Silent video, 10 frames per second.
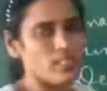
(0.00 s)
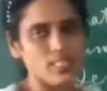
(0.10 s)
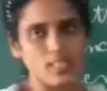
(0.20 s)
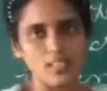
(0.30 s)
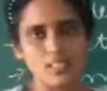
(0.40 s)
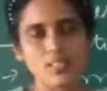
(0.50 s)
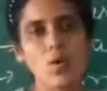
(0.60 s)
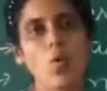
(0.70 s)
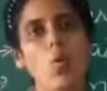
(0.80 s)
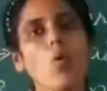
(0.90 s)
are
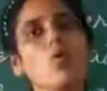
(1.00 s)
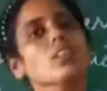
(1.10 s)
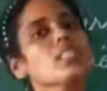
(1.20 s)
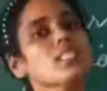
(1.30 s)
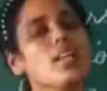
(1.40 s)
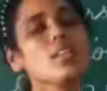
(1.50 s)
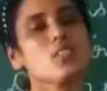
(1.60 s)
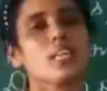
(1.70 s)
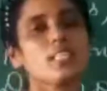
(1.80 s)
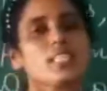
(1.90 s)
discussed. All these things
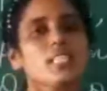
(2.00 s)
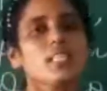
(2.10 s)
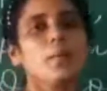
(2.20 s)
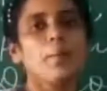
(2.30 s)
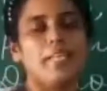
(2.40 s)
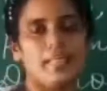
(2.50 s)
you can see in the media,